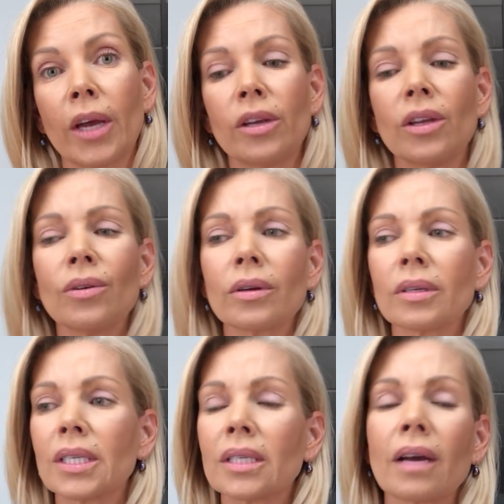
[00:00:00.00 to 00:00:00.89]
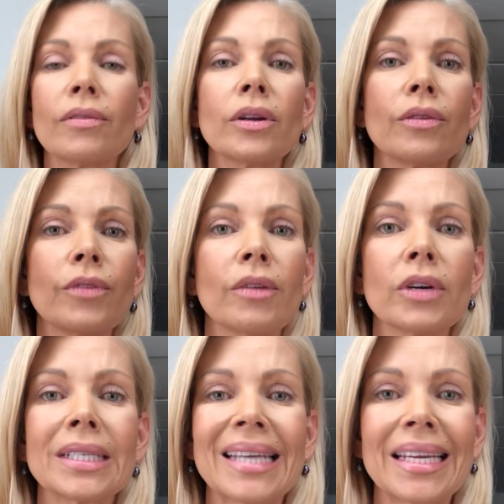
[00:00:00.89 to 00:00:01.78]
and you discover your
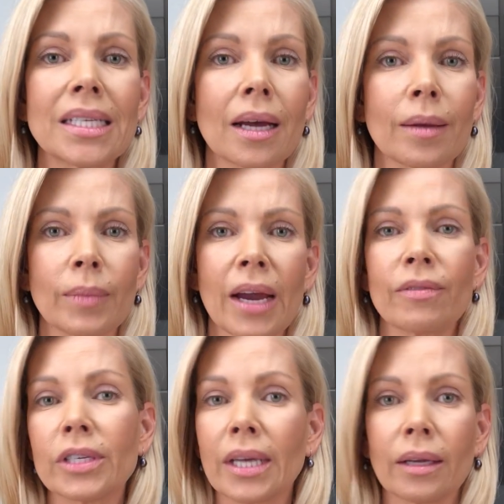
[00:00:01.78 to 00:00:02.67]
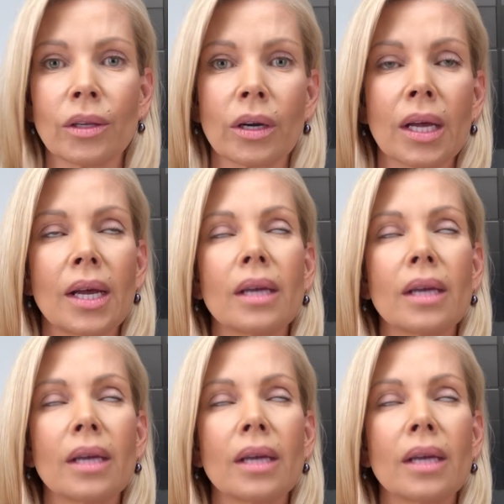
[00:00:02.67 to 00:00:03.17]
favorite daytime everyday look,